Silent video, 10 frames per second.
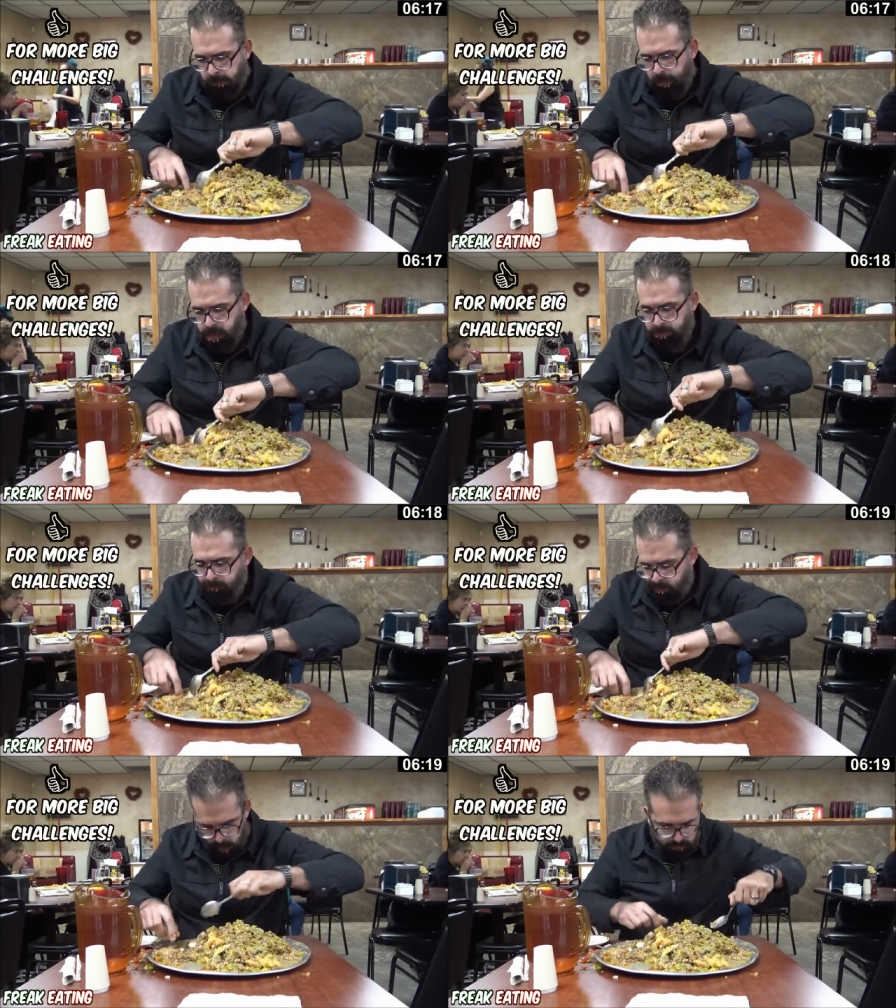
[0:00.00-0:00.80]
It
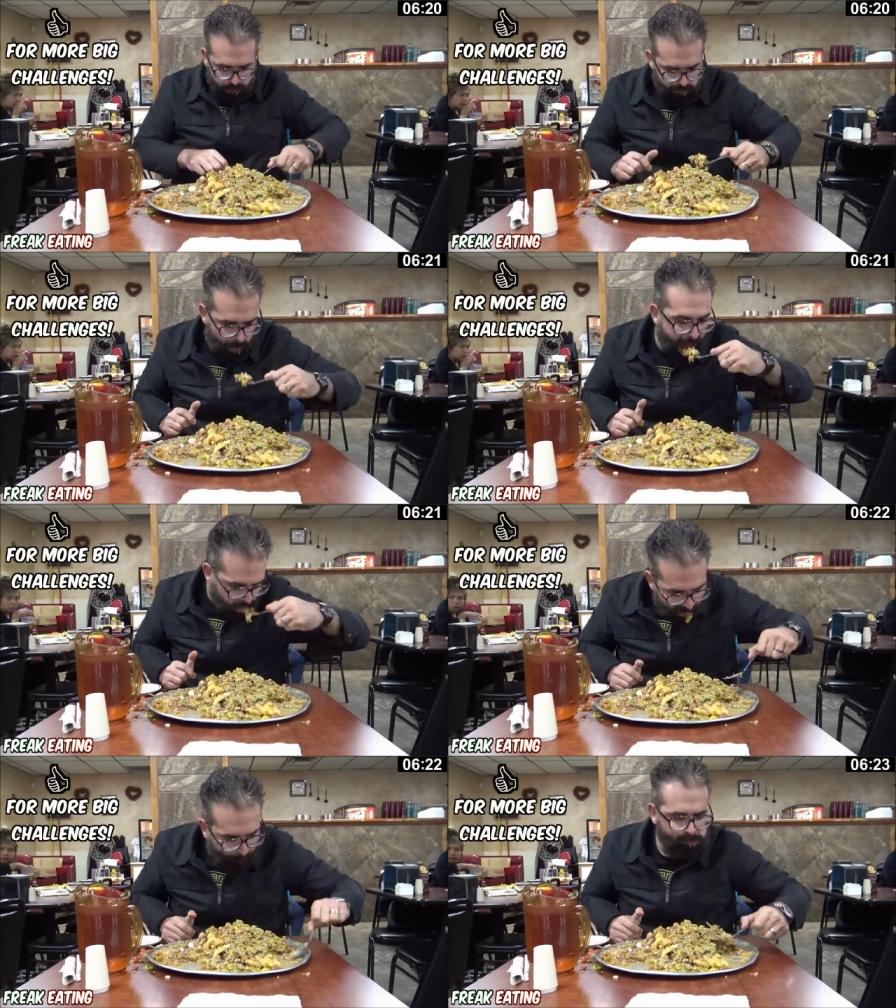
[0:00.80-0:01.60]
became disgusting
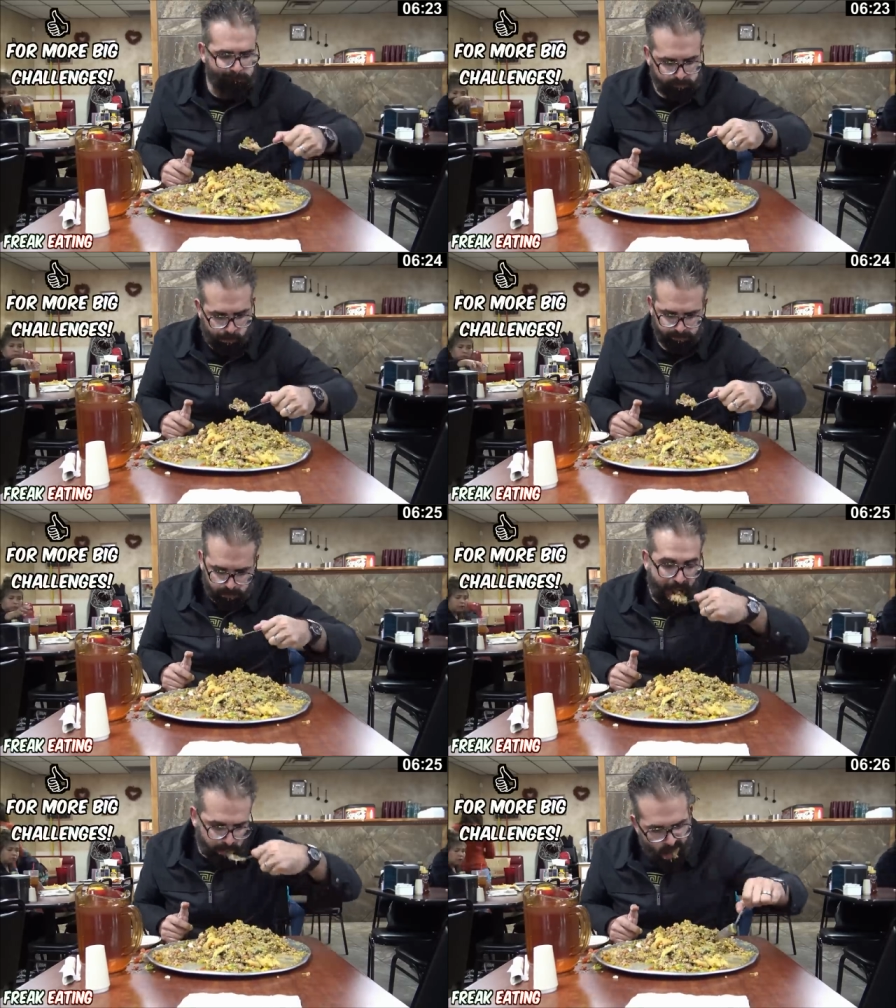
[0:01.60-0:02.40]
after a while
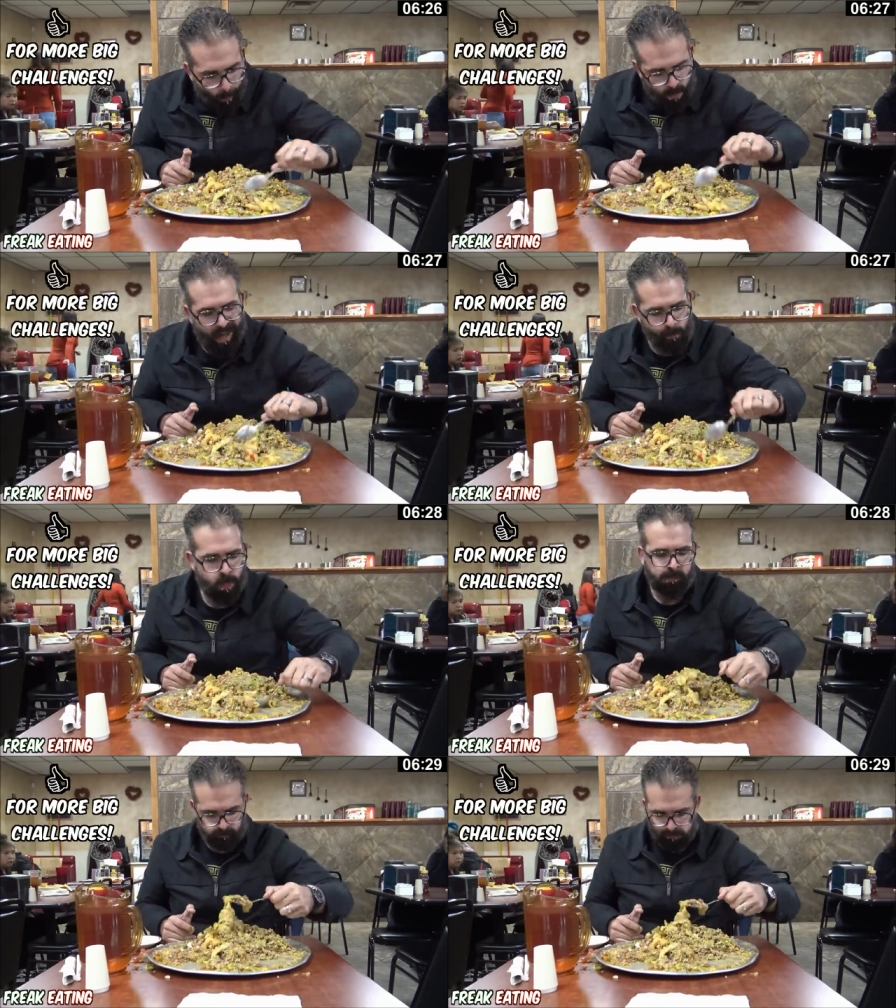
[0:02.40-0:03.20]
because at that point,
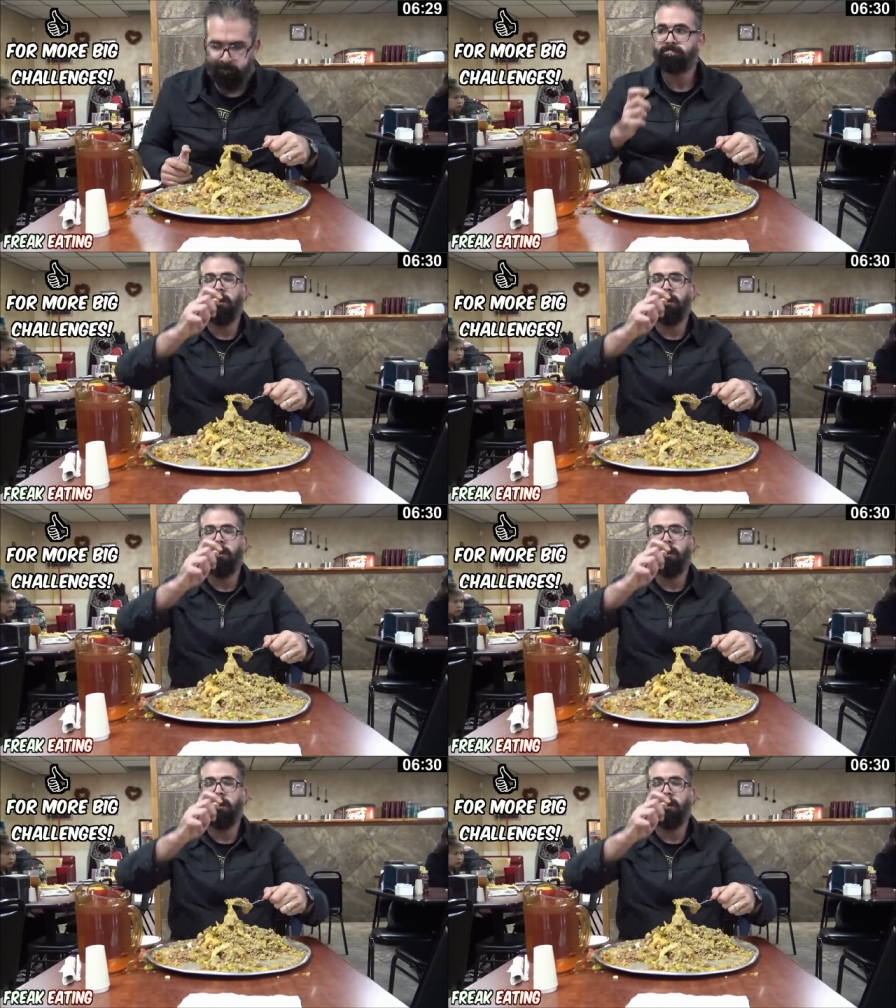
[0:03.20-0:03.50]
it's no longer